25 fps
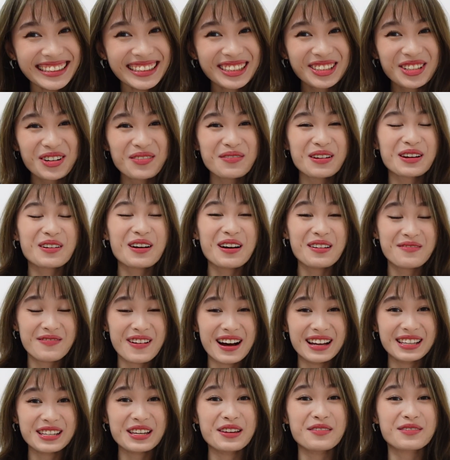It's gonna be quite
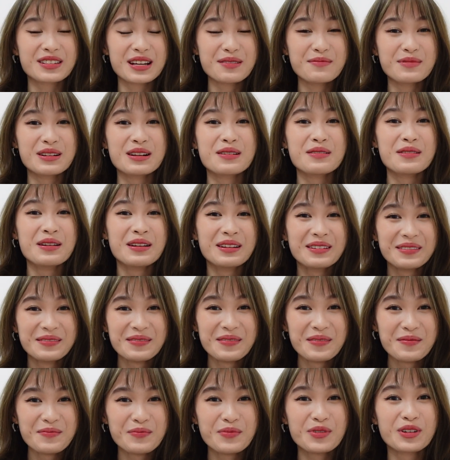funny if somebody
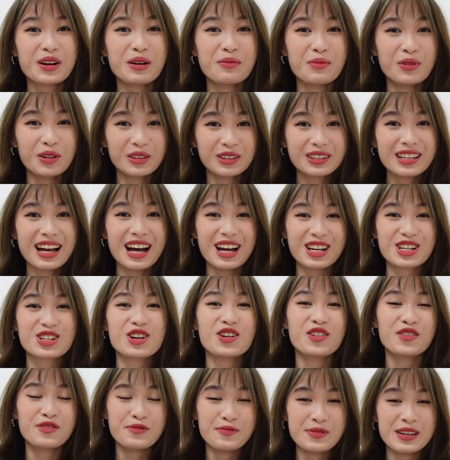put a montage
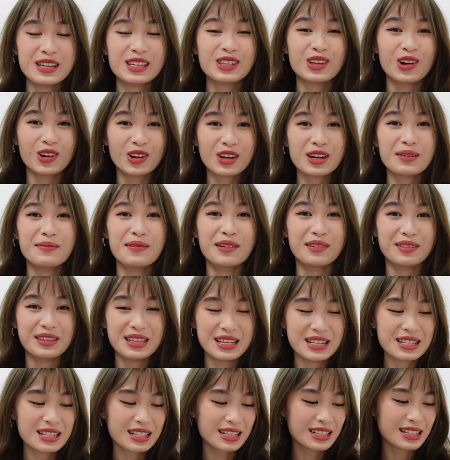of me talking about
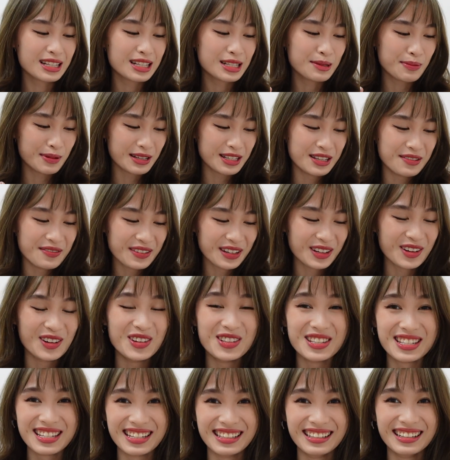this specific
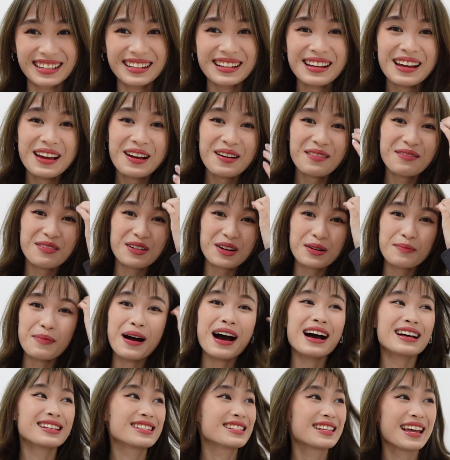concealer for the
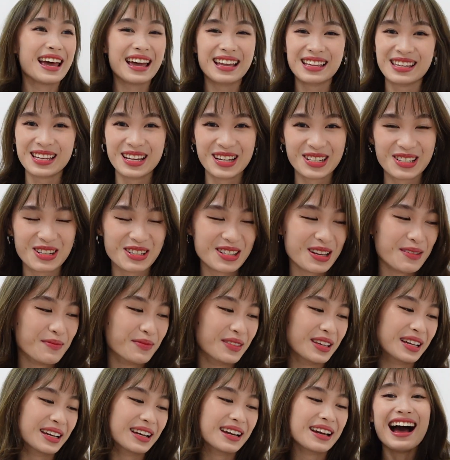past 10 years or
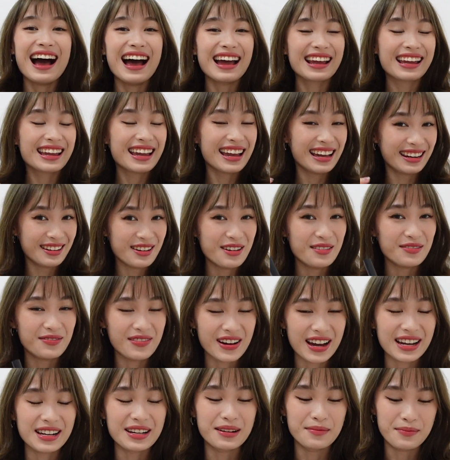something. I cannot
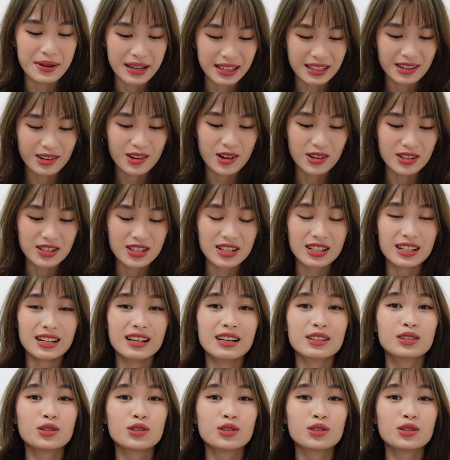find a better concealer